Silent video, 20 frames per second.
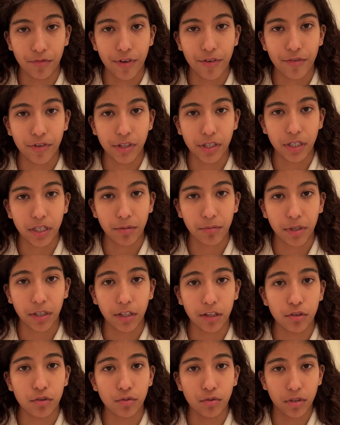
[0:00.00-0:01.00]
everything I'm going
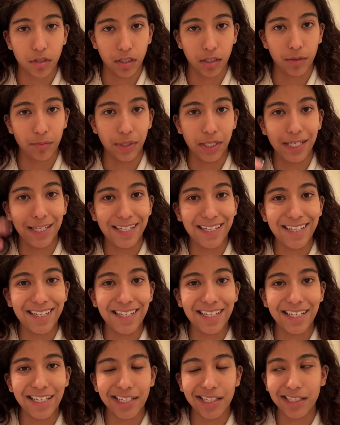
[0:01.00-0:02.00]
to do is going to be
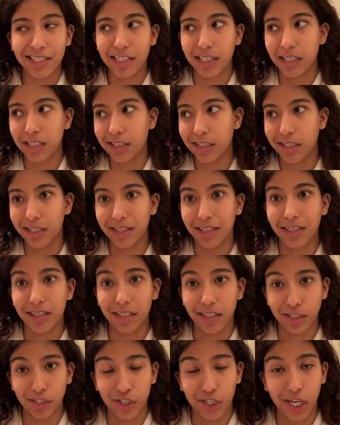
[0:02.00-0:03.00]
in
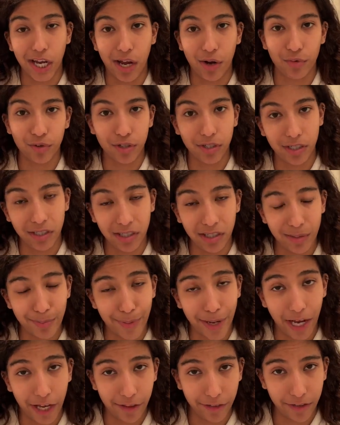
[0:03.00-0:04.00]
the shower, in the
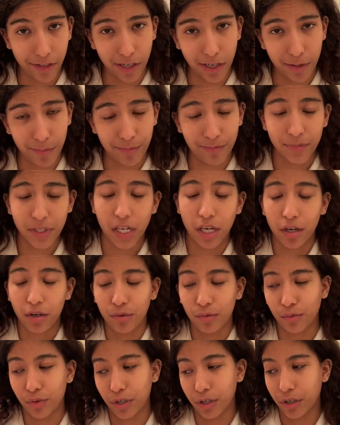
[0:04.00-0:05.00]
bathtub,
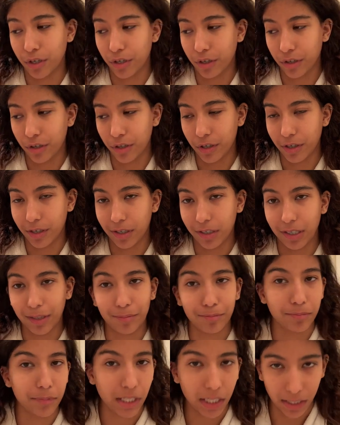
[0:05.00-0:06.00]
where
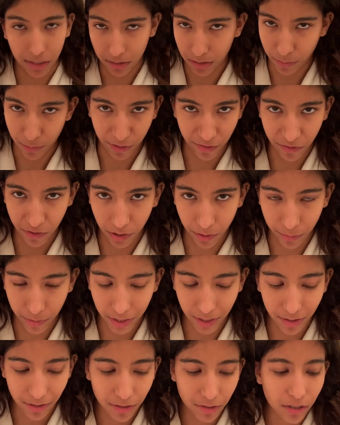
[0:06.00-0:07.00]
I'm not going to be
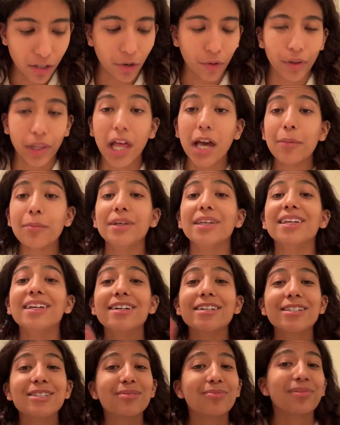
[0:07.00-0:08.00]
filming. So let me
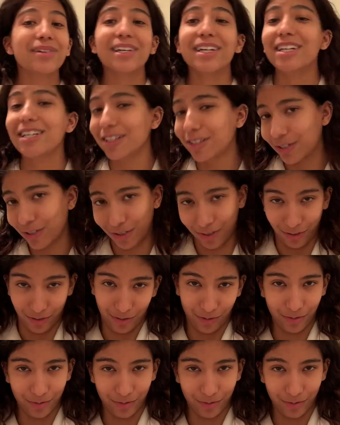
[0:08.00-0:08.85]
explain to you